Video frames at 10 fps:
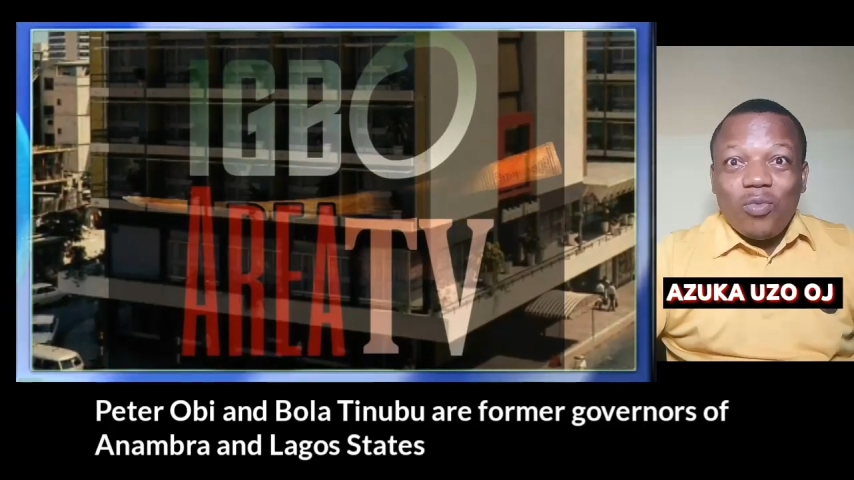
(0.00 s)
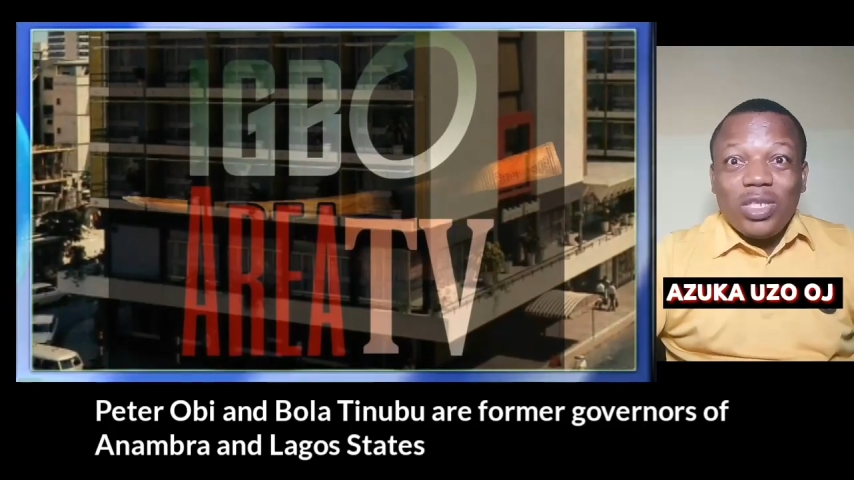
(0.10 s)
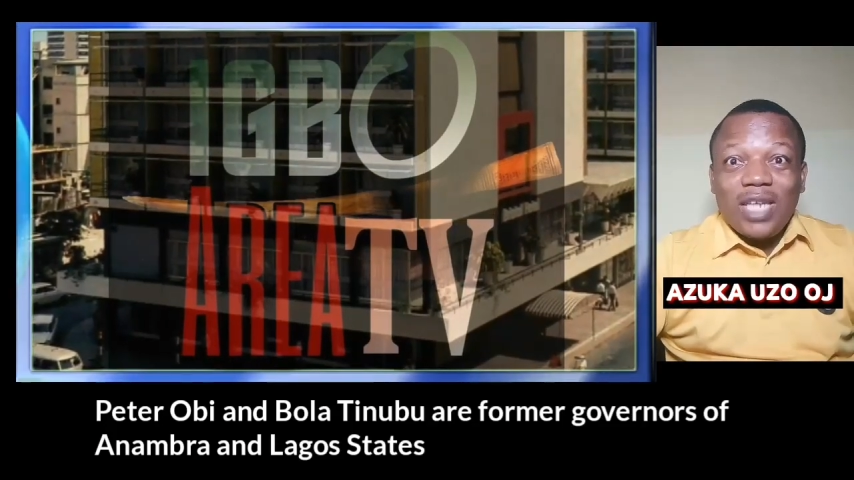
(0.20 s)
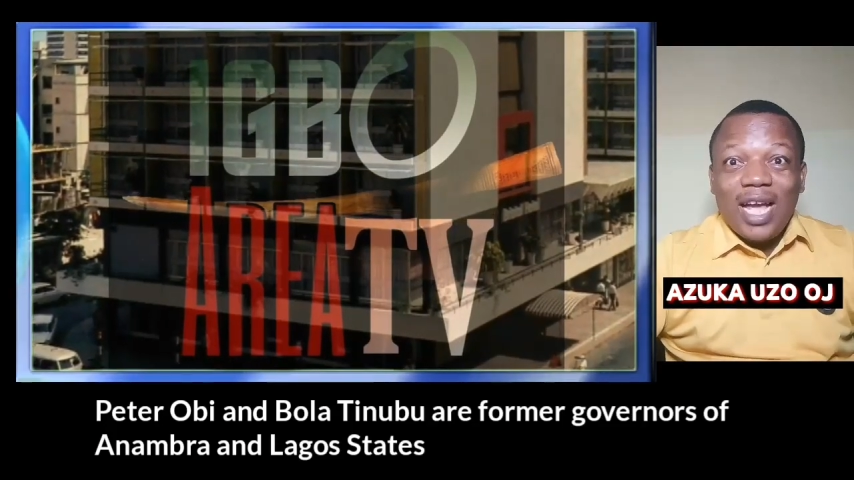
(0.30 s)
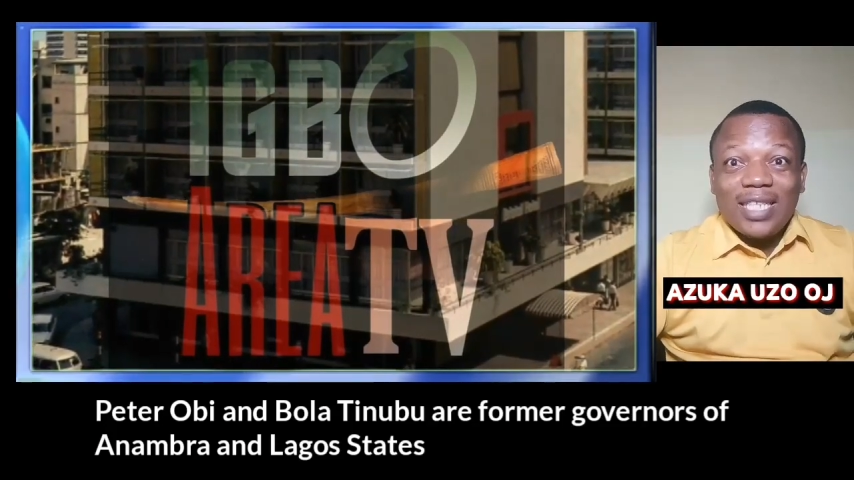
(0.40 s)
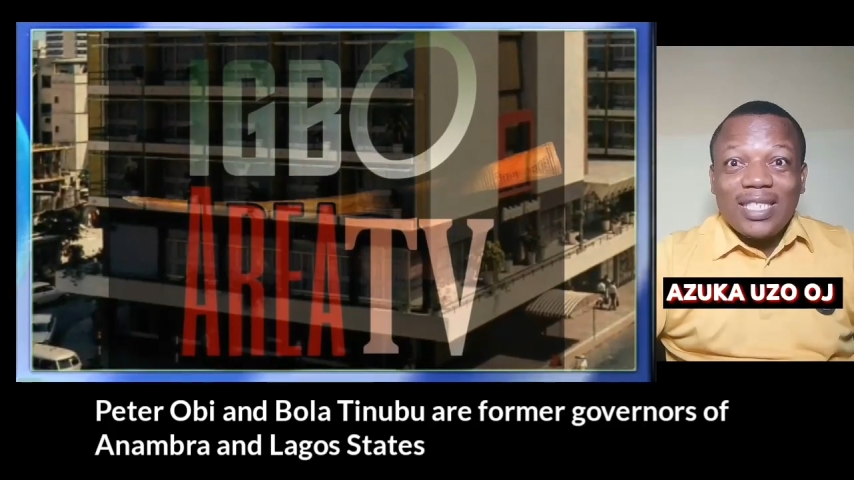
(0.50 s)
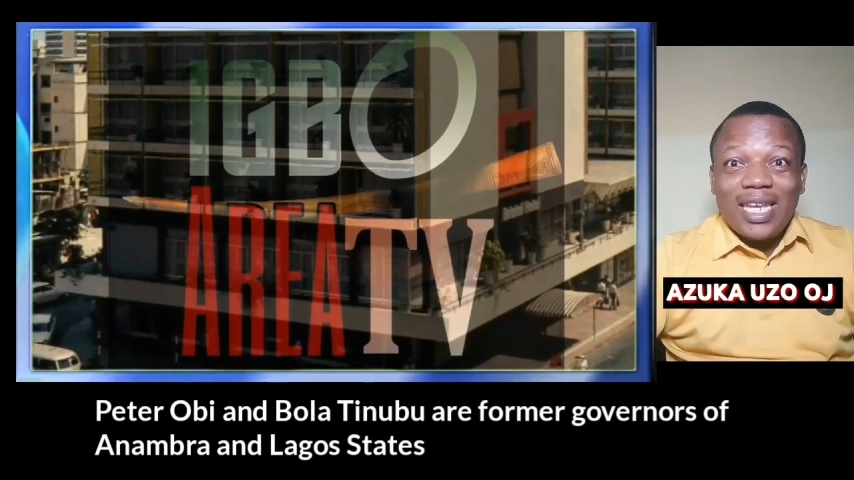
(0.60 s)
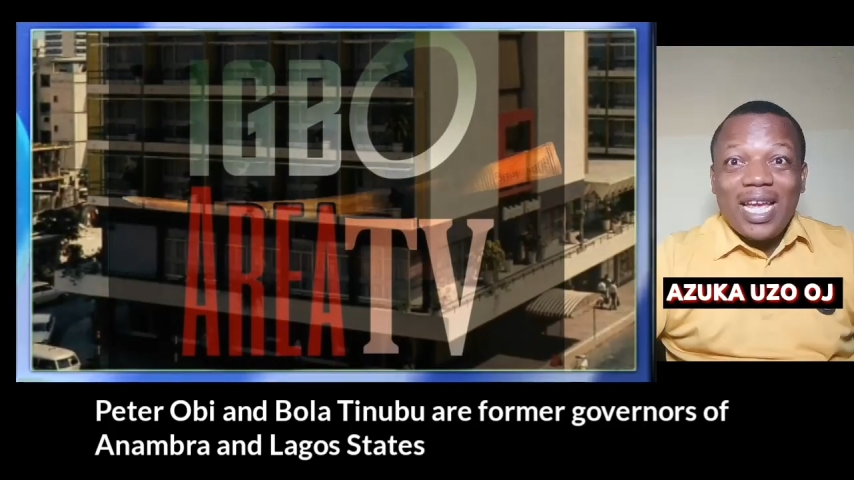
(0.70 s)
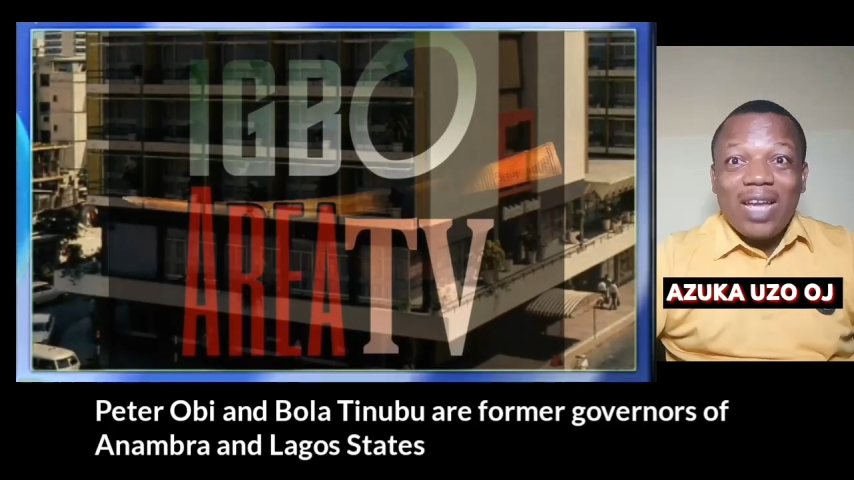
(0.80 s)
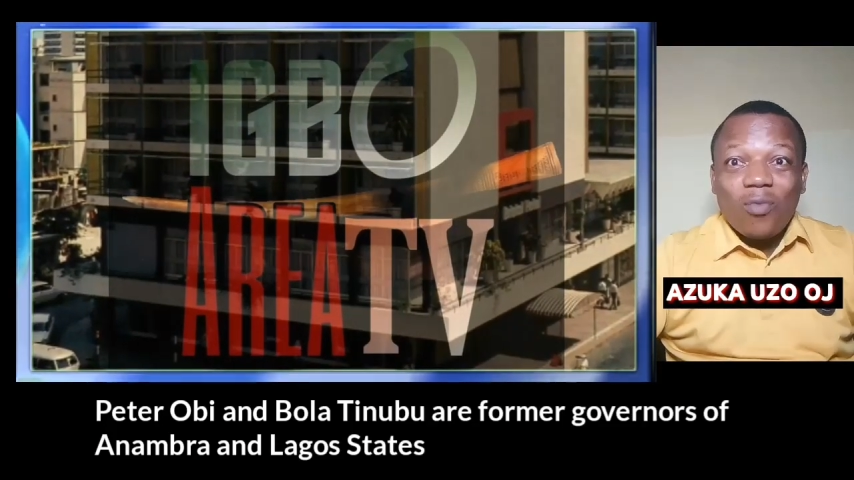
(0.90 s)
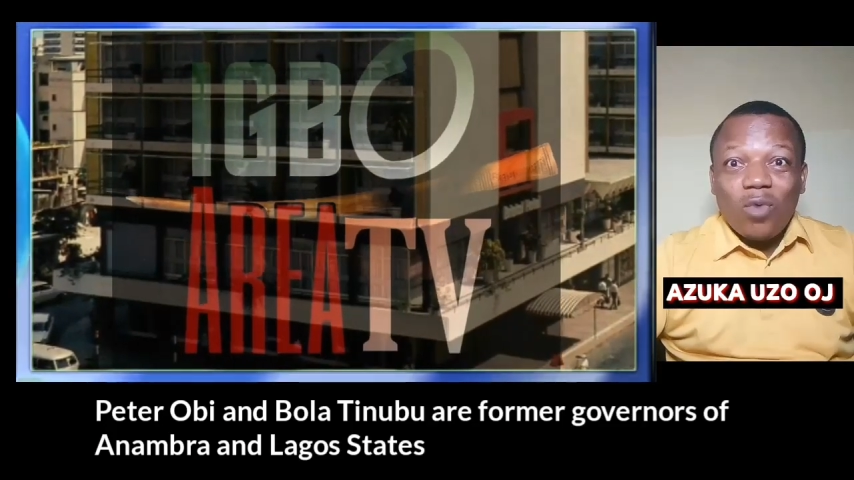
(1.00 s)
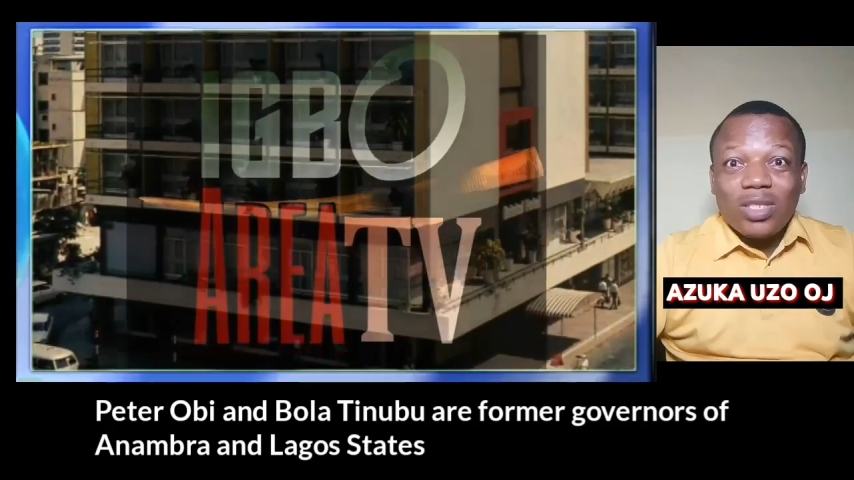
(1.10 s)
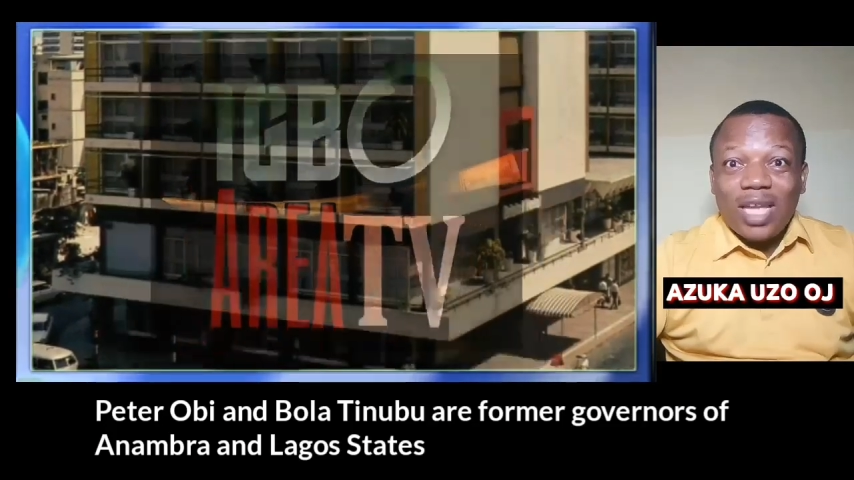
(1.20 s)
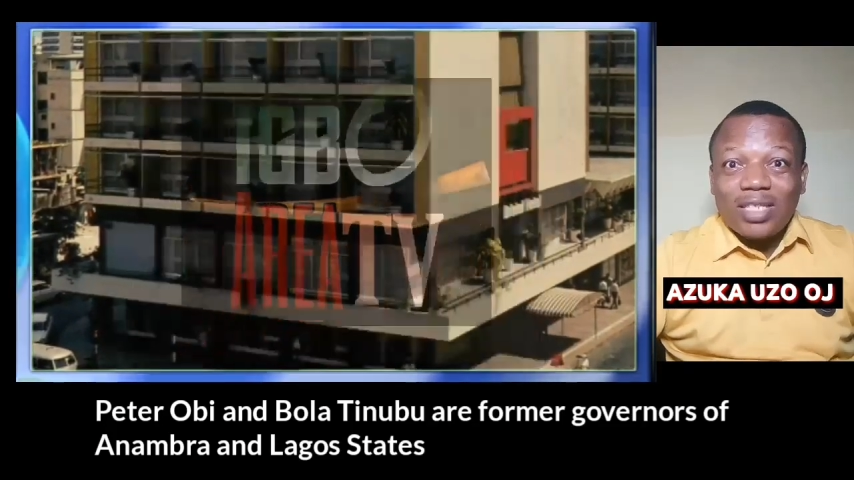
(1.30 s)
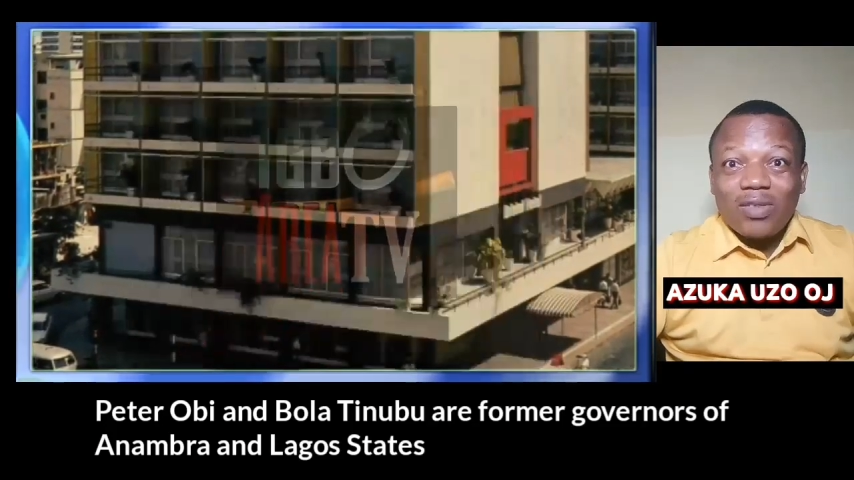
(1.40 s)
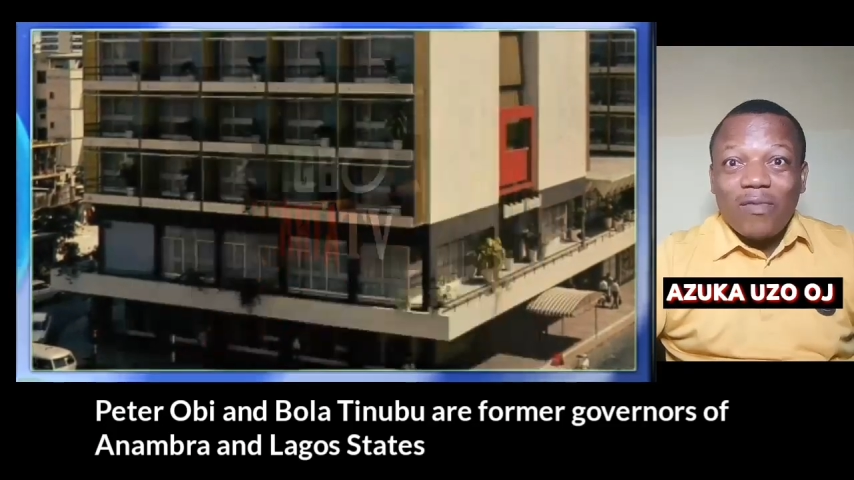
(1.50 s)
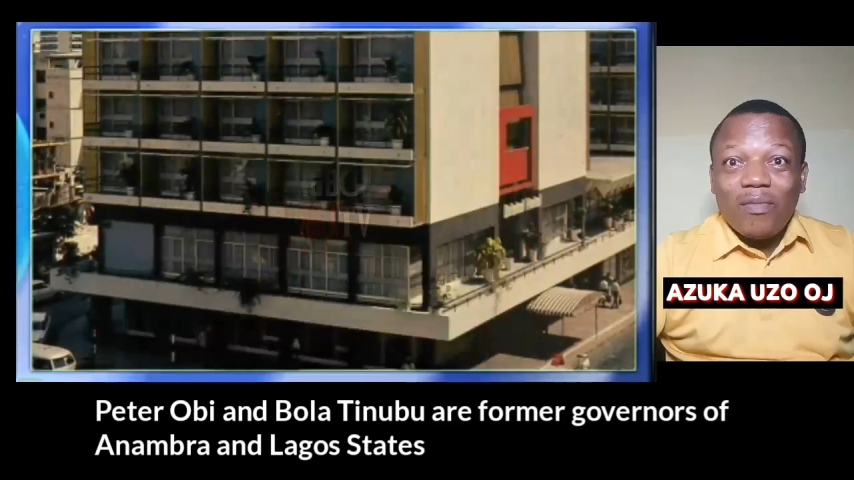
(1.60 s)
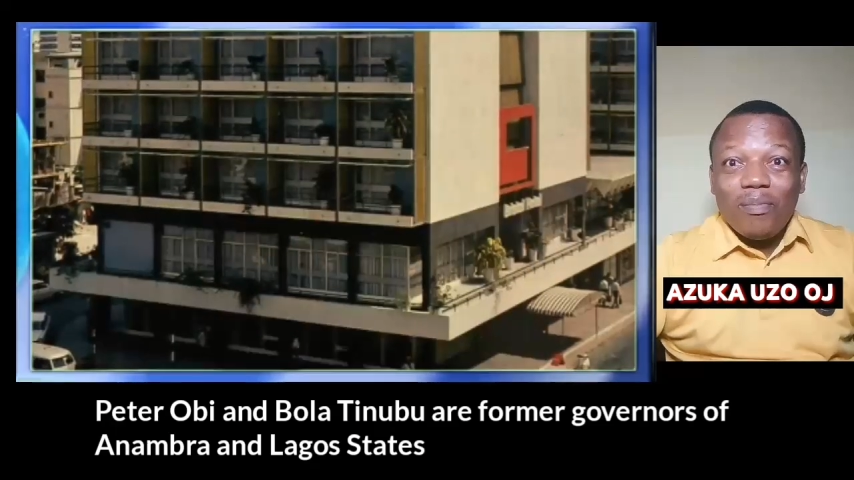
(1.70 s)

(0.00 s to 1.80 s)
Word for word: which has the headquarters of